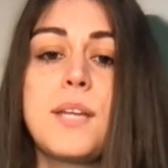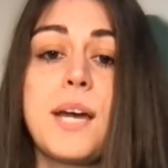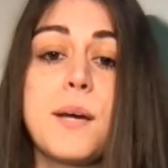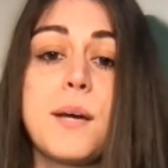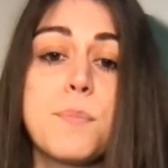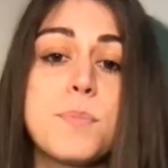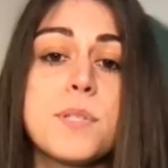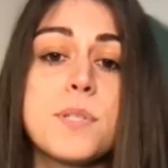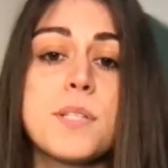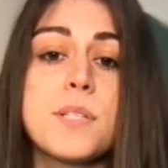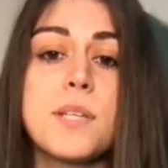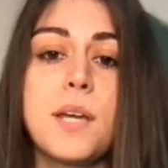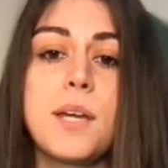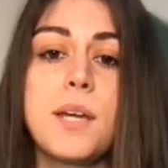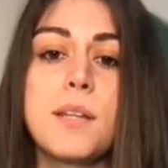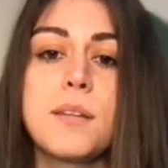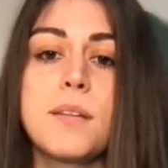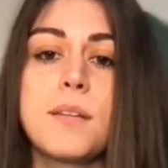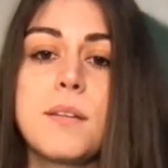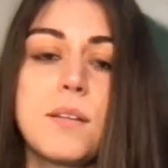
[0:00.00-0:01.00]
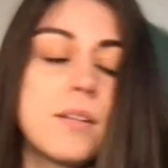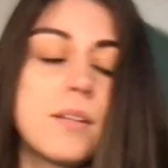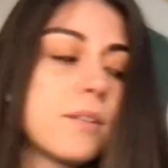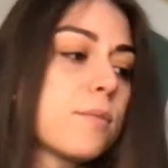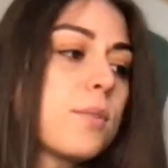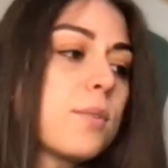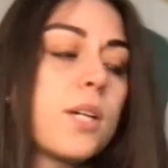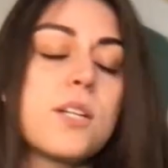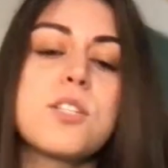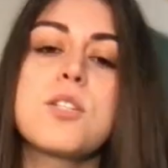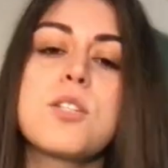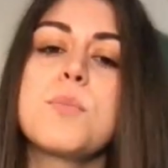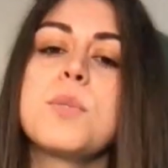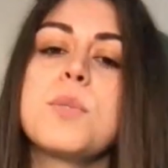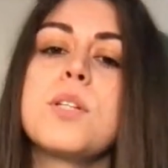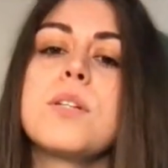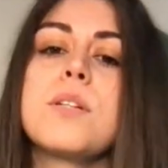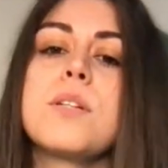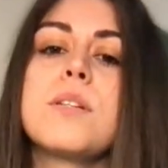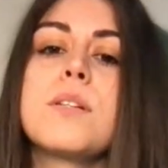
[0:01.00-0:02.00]
dApps and the
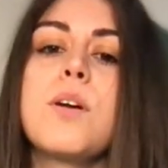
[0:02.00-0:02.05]
customer